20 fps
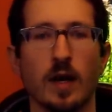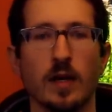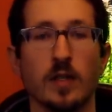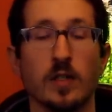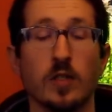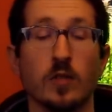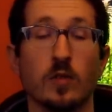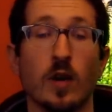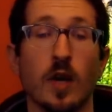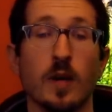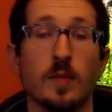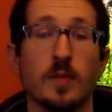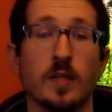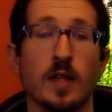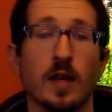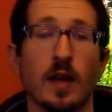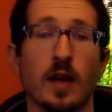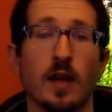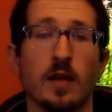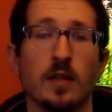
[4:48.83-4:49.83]
describes
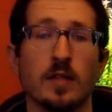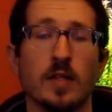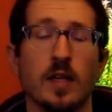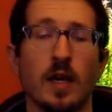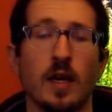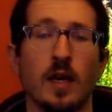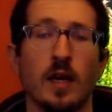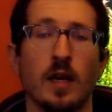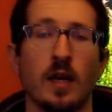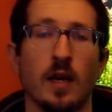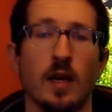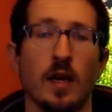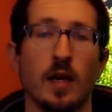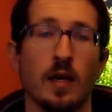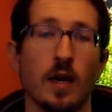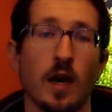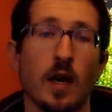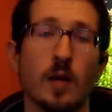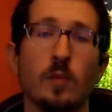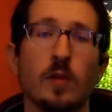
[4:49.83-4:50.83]
it as
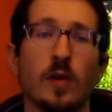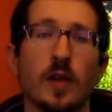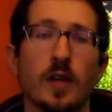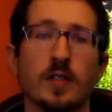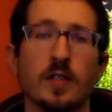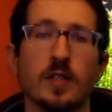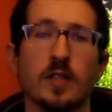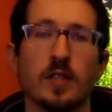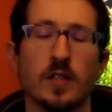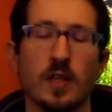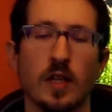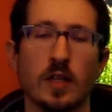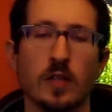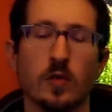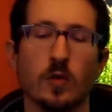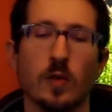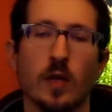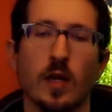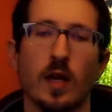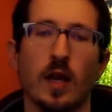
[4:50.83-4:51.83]
an unpleasant
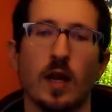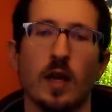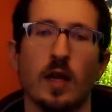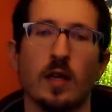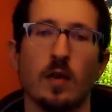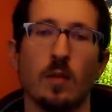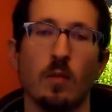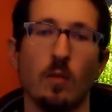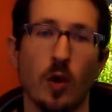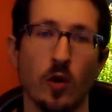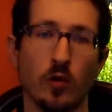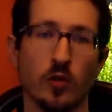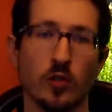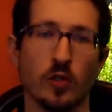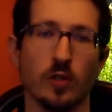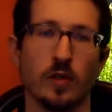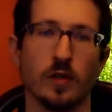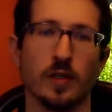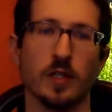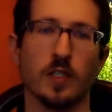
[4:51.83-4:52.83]
sensory and
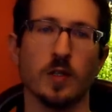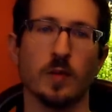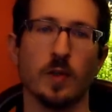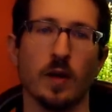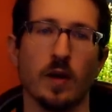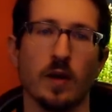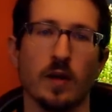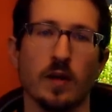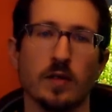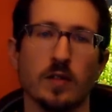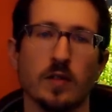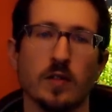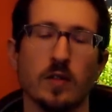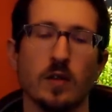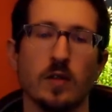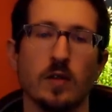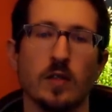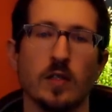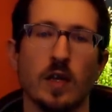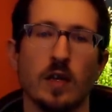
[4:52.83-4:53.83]
emotional experience
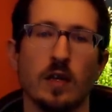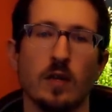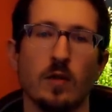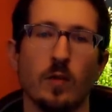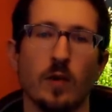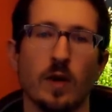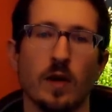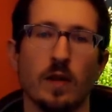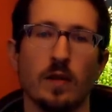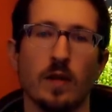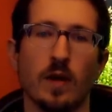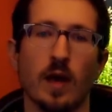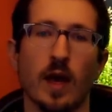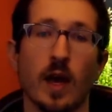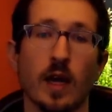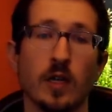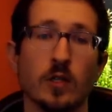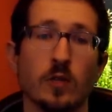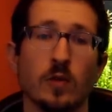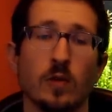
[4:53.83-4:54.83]
associated with
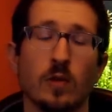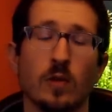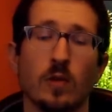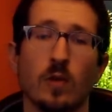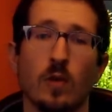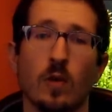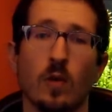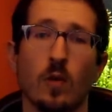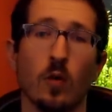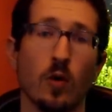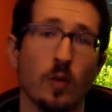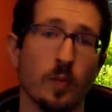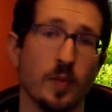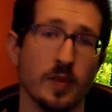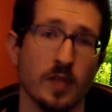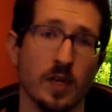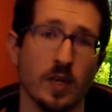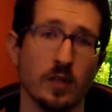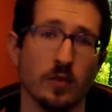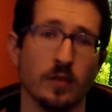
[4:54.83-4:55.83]
actual or
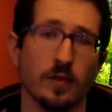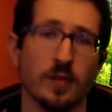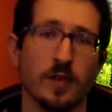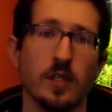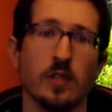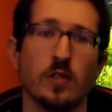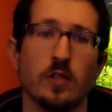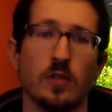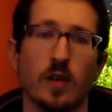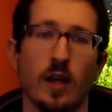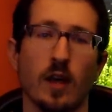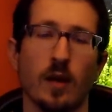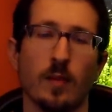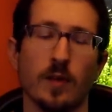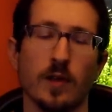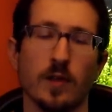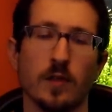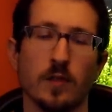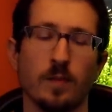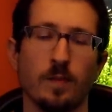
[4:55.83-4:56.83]
potential tissue
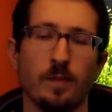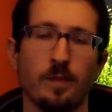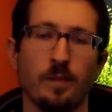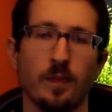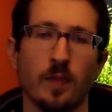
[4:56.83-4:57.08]
damage.